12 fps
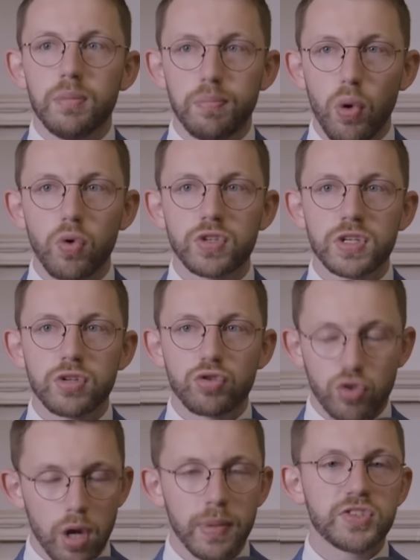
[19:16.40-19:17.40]

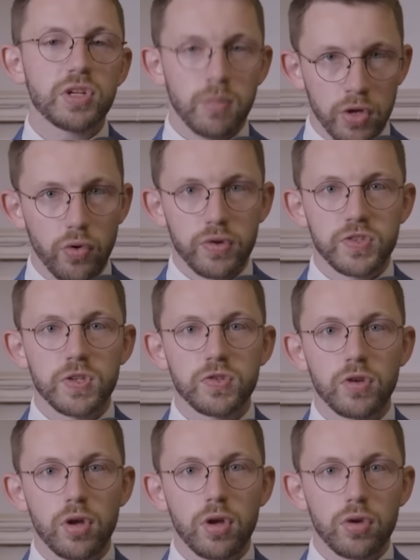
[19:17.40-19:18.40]
Imported tribalistic
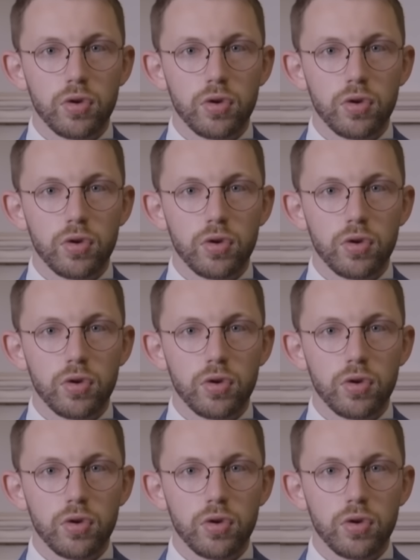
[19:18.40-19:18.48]
minorities